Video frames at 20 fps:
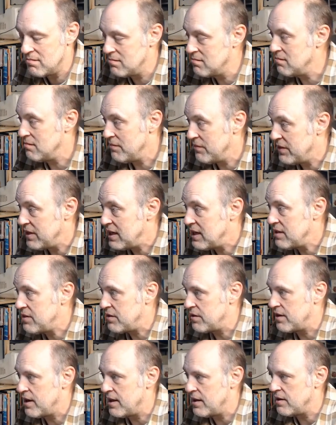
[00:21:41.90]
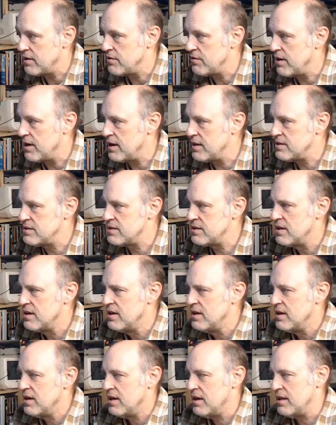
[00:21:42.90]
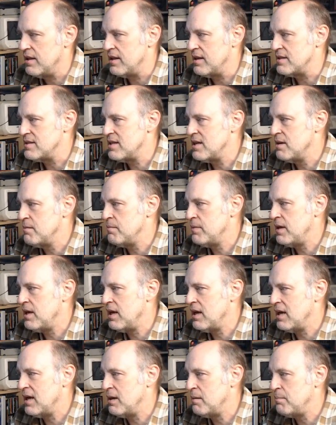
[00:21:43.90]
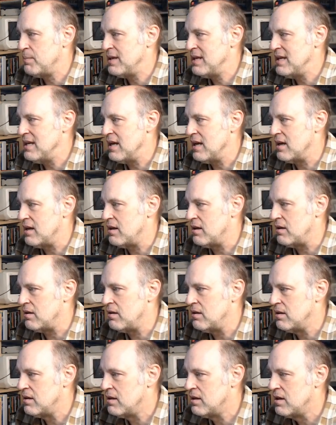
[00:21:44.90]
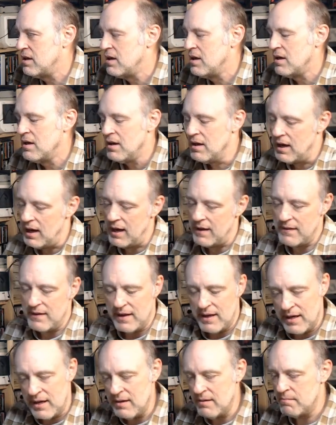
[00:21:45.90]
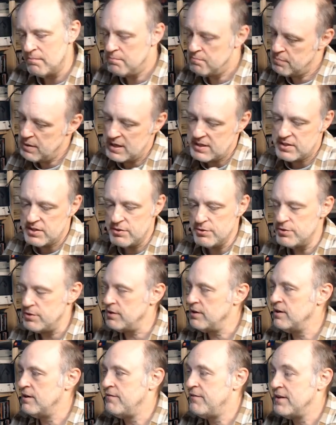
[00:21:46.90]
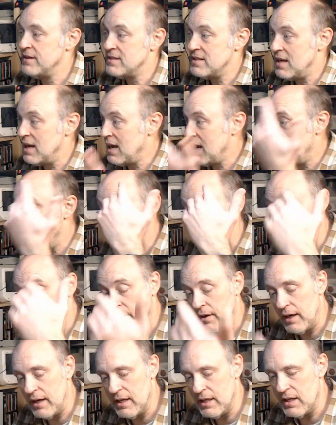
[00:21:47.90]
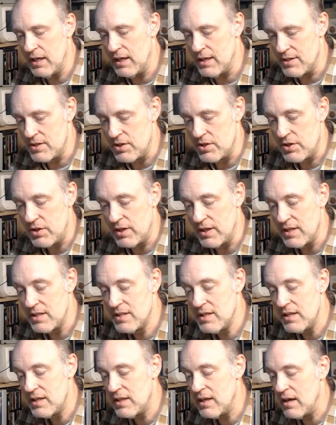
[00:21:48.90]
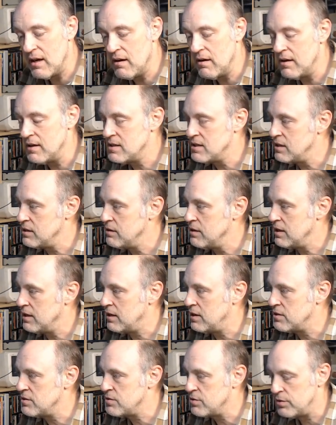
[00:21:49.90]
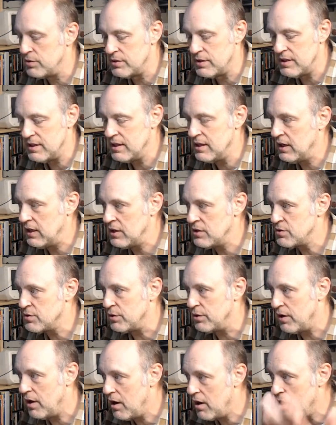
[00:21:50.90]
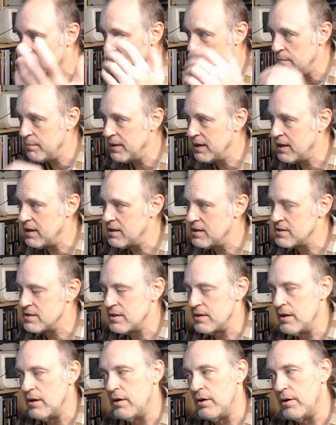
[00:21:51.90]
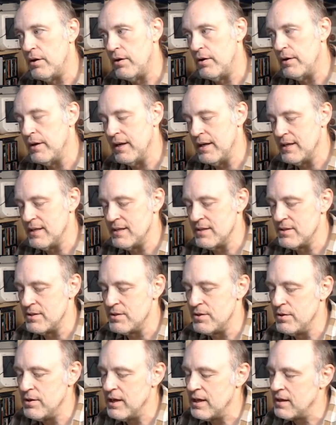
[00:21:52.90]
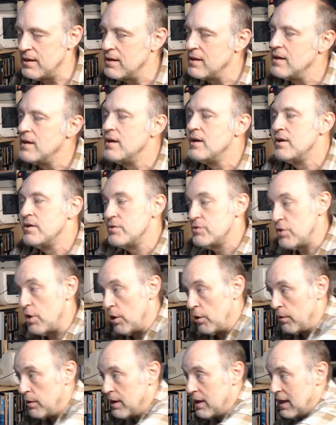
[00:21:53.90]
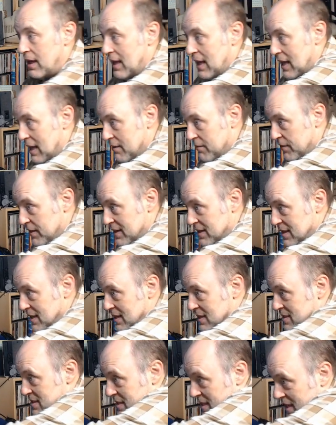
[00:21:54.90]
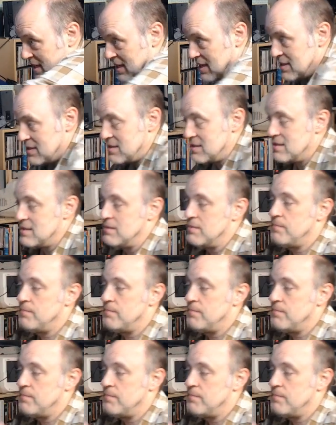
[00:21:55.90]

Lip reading: the Ethernet address, and that's MKPL, and then best user interface ever, it is just going to sit there until you hit Control-D, Control-R, because, and it didn't do it. So if it does this,